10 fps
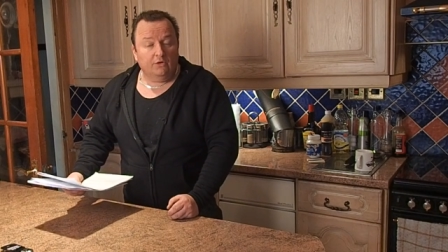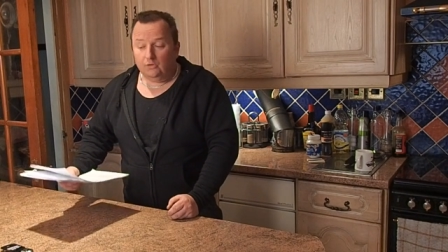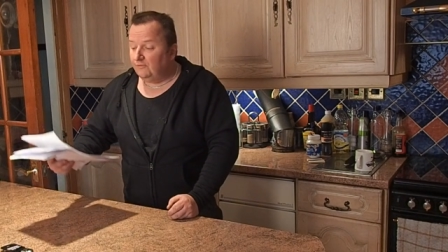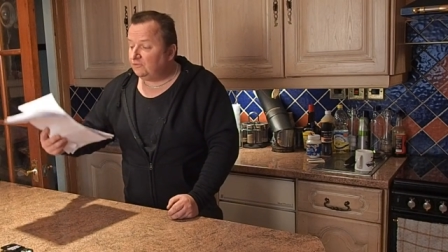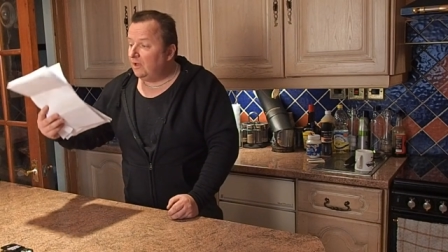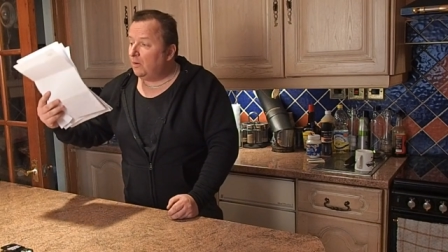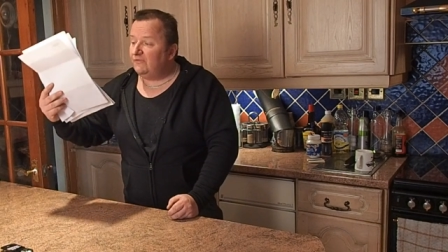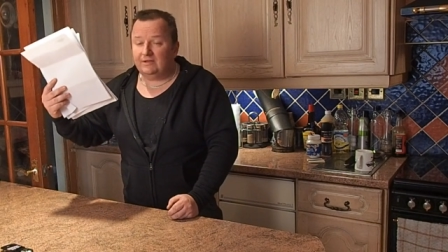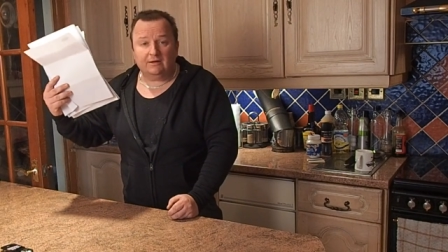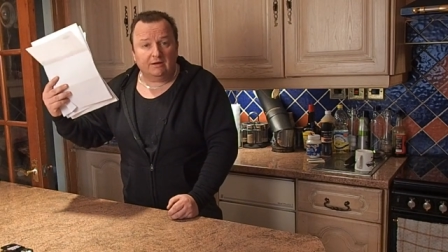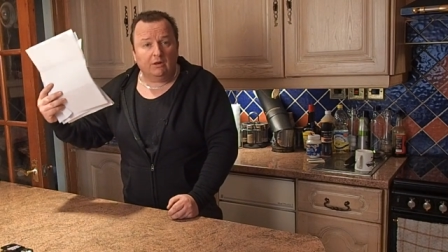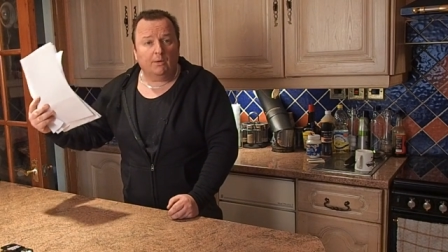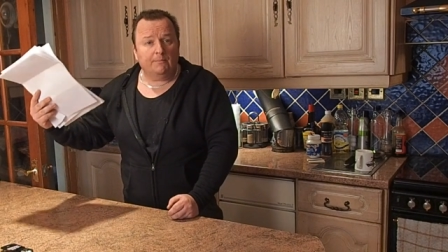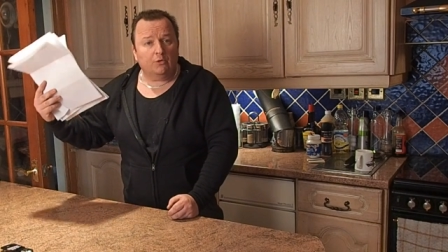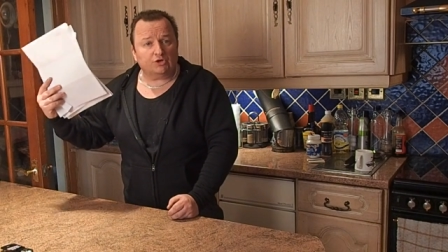who have dealt with it in a
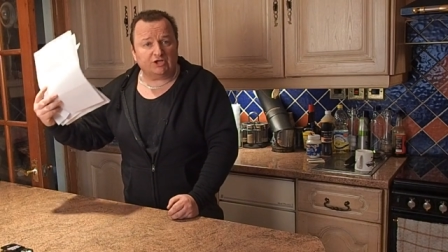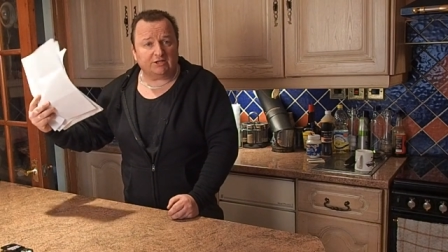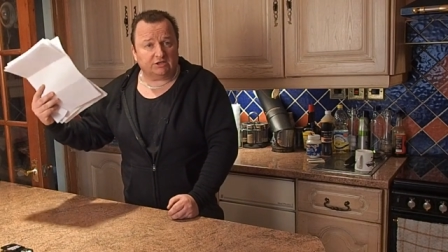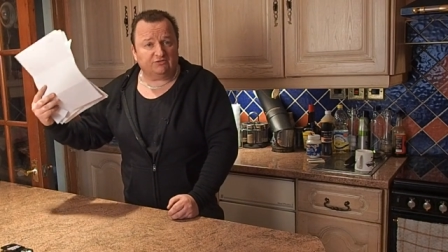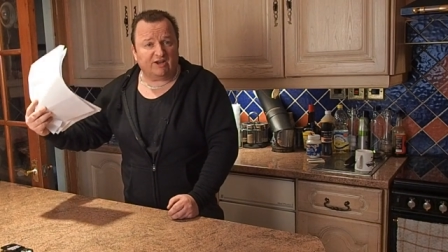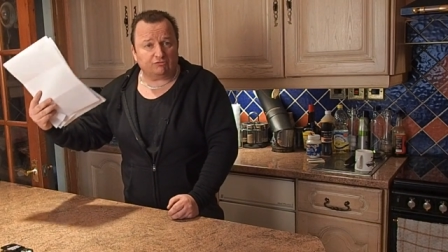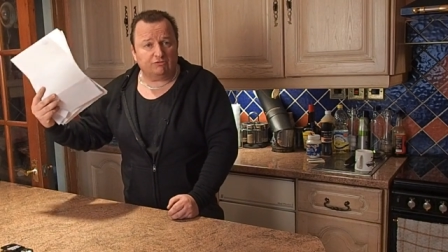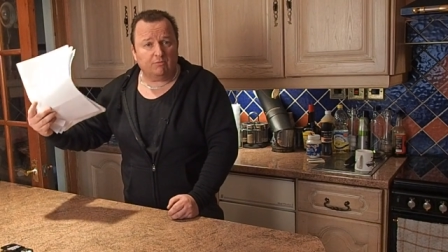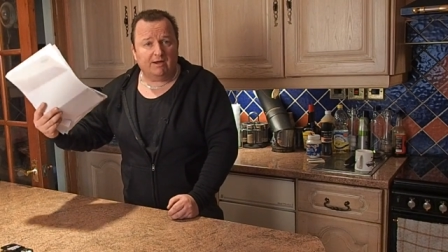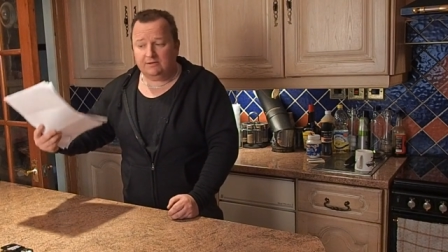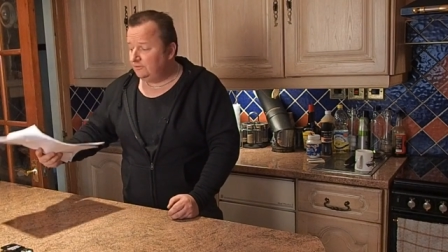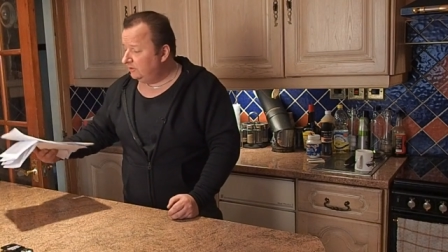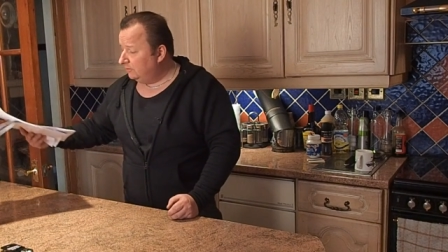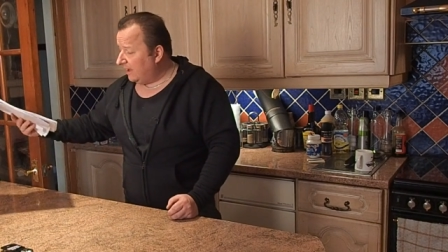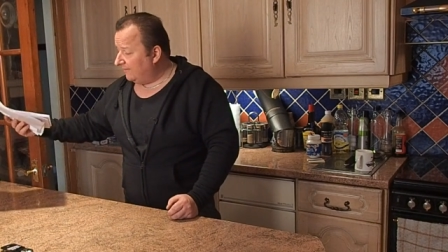lot more satisfactory way than
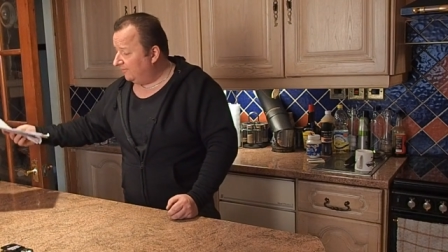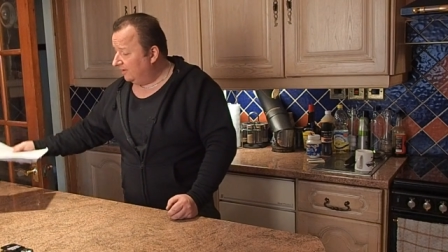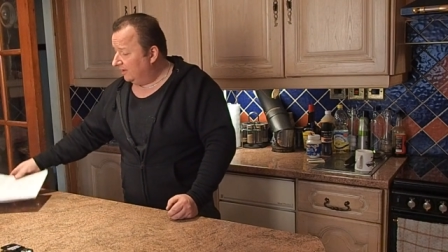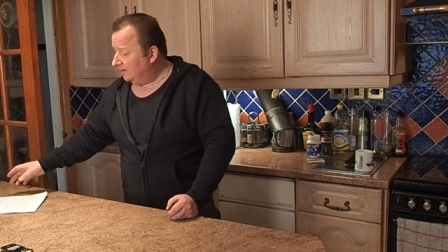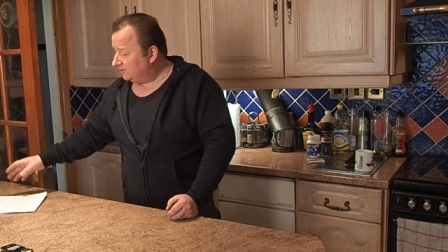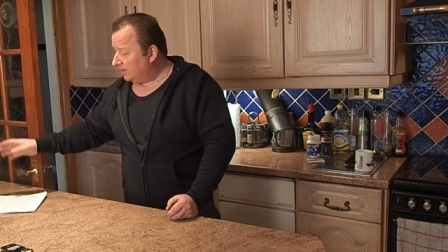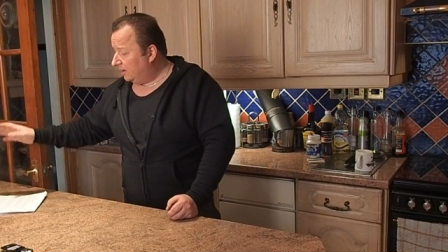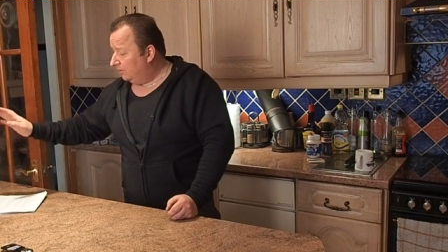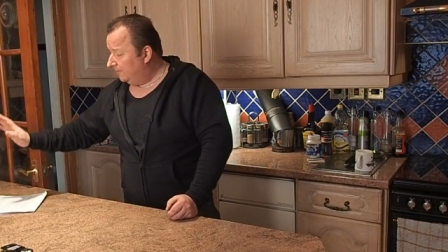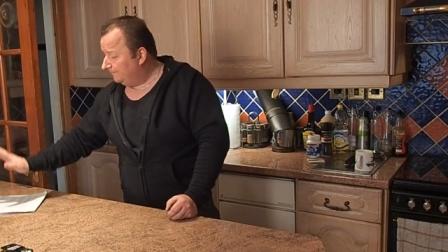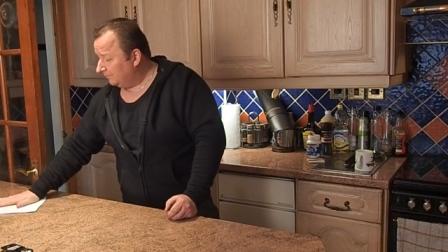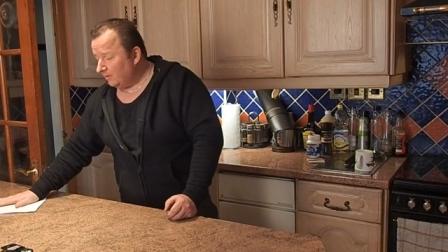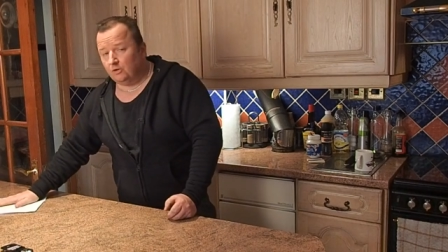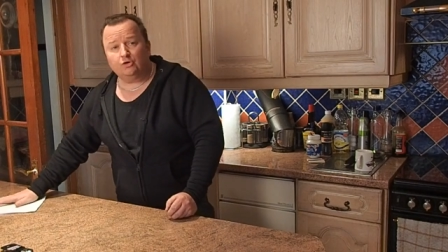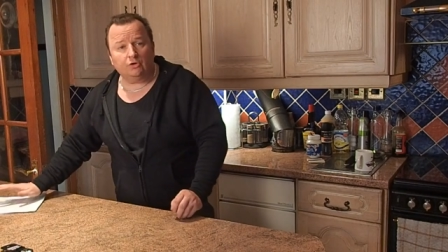you have. So
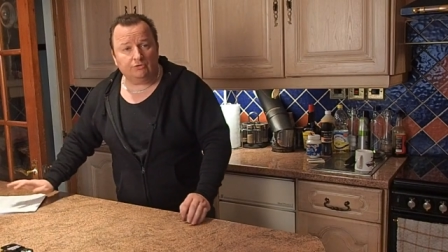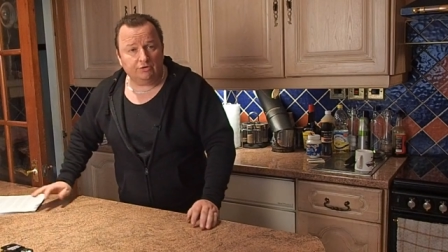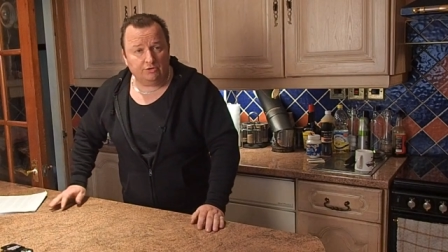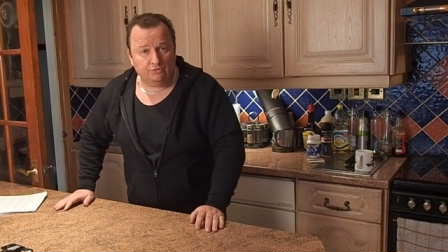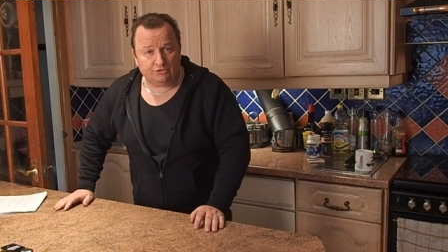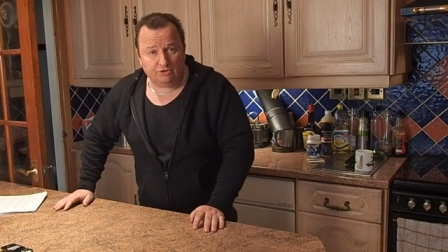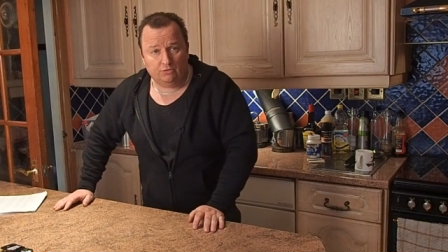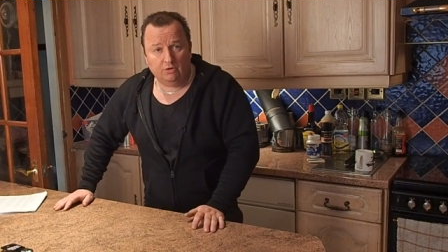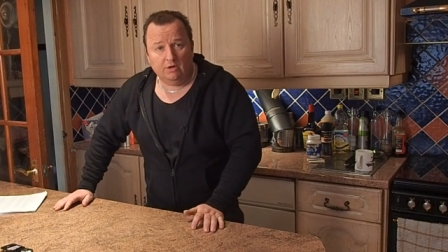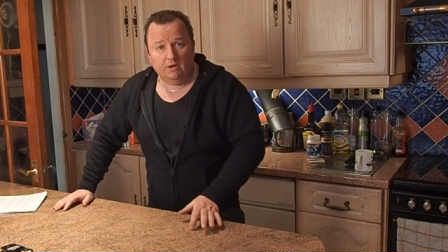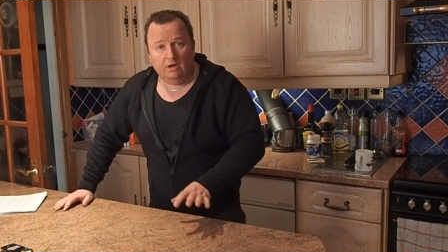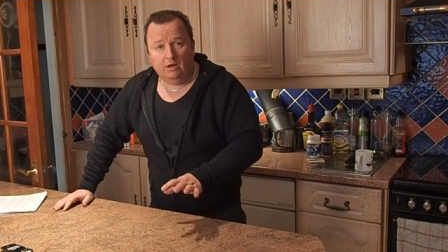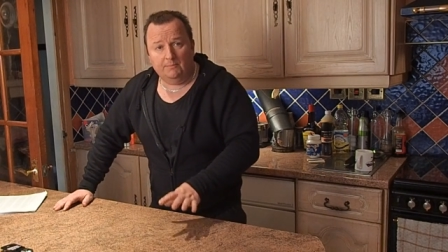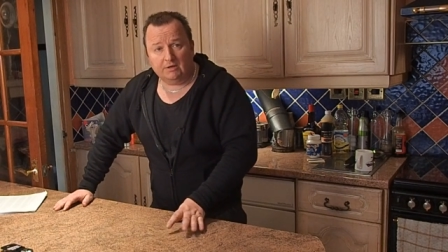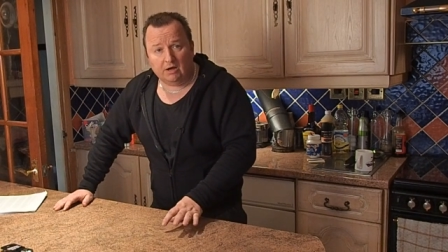good on you, you two,
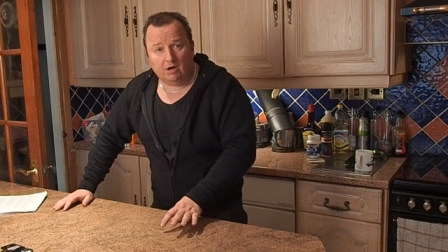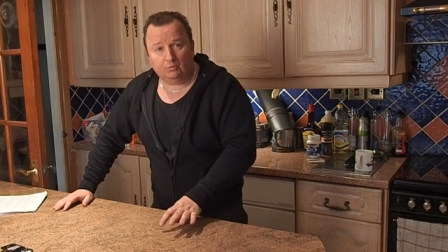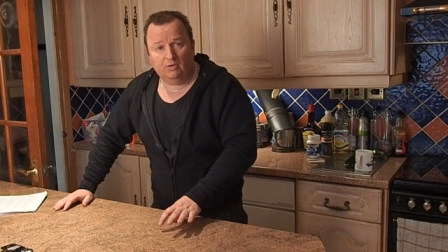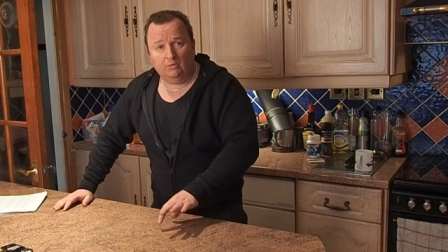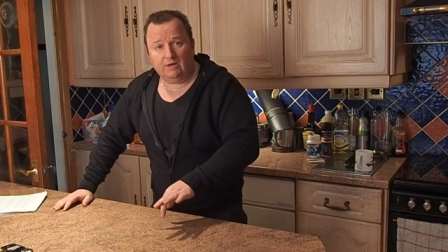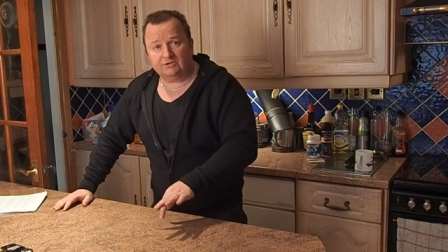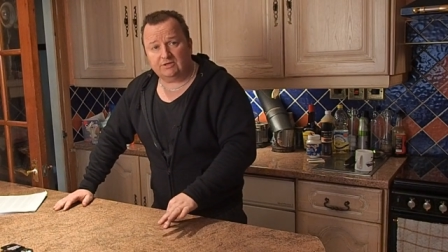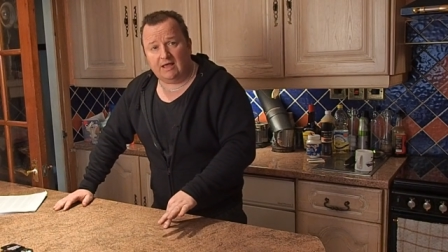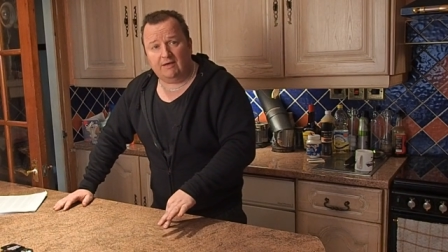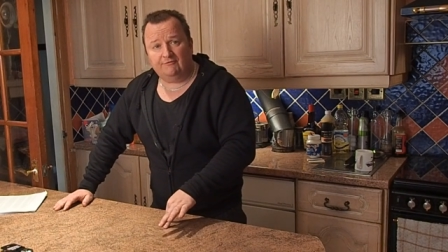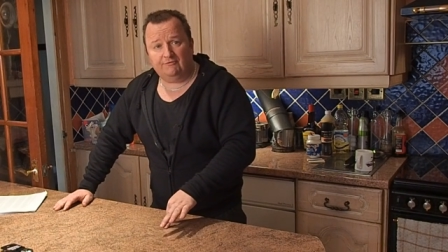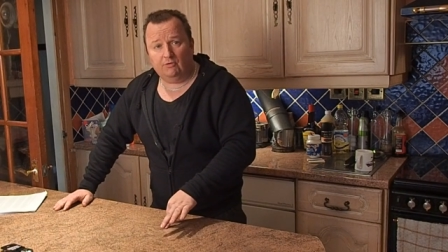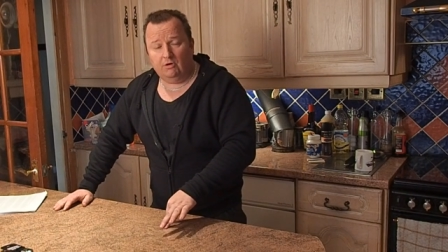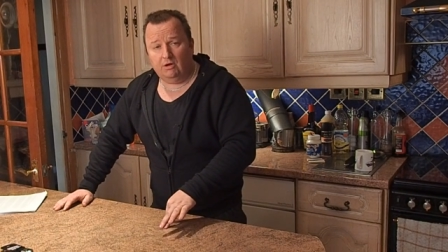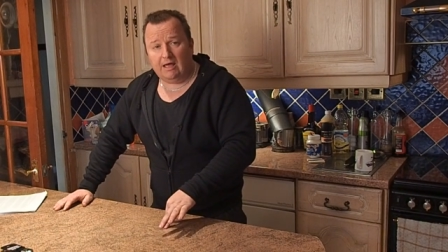Magard Wheel Nuts and
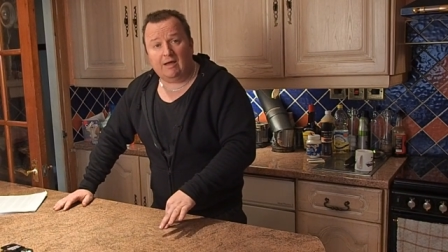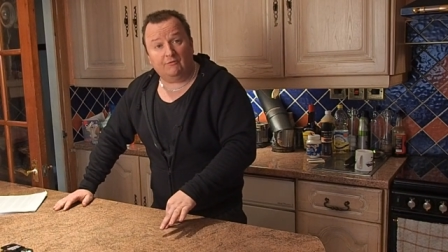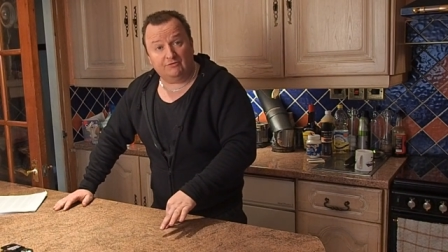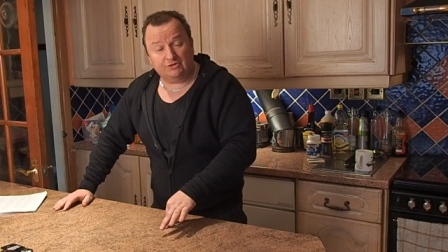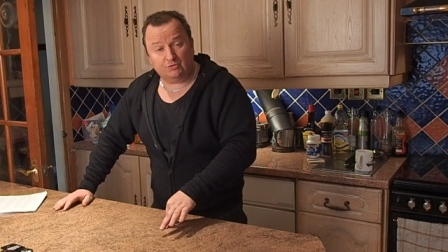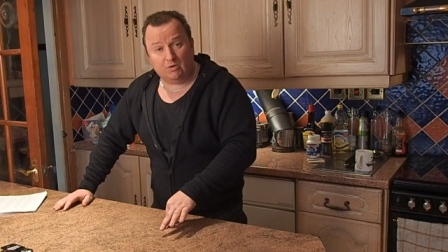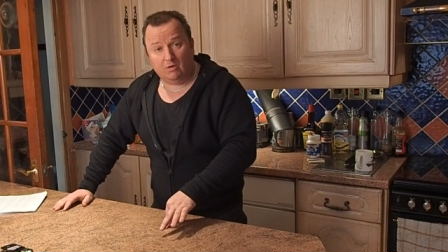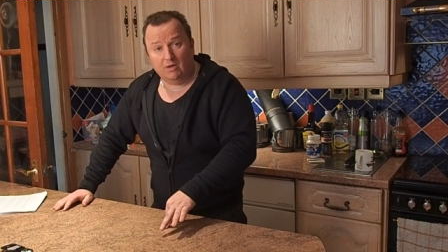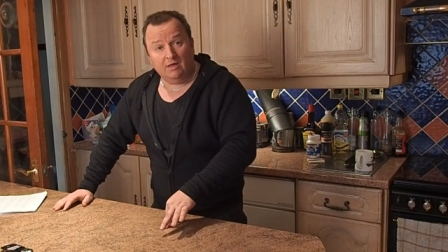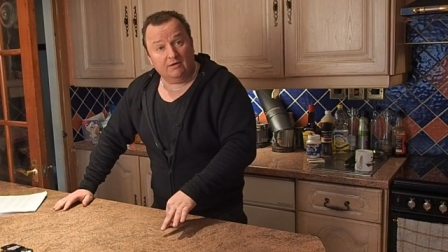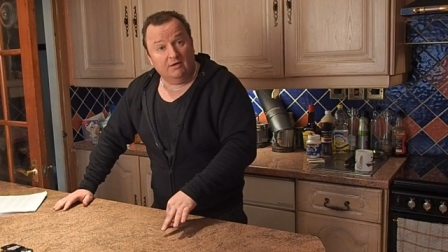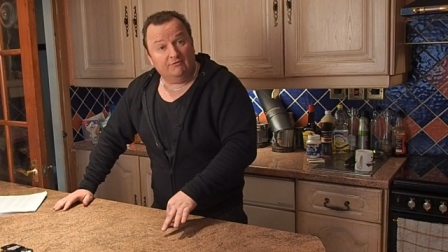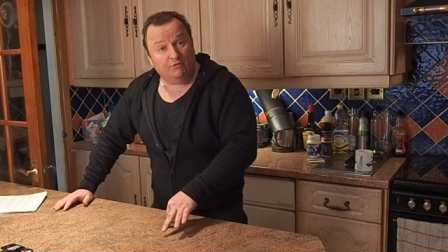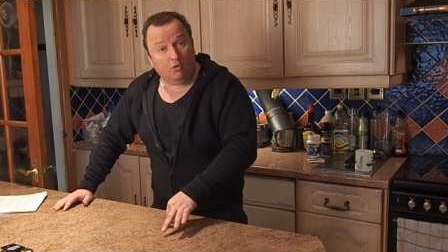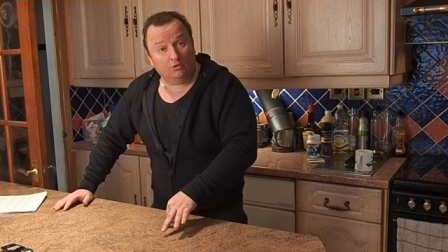for Halfords as well.
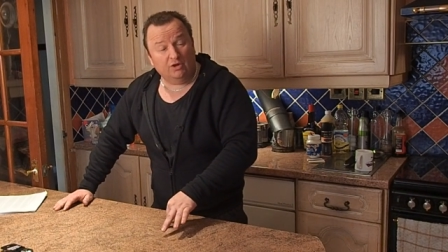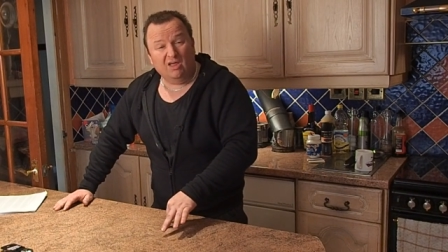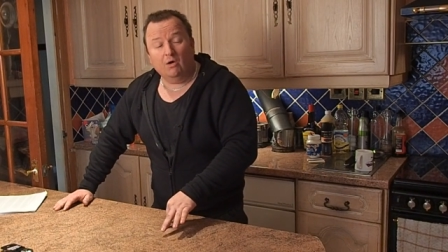Ford,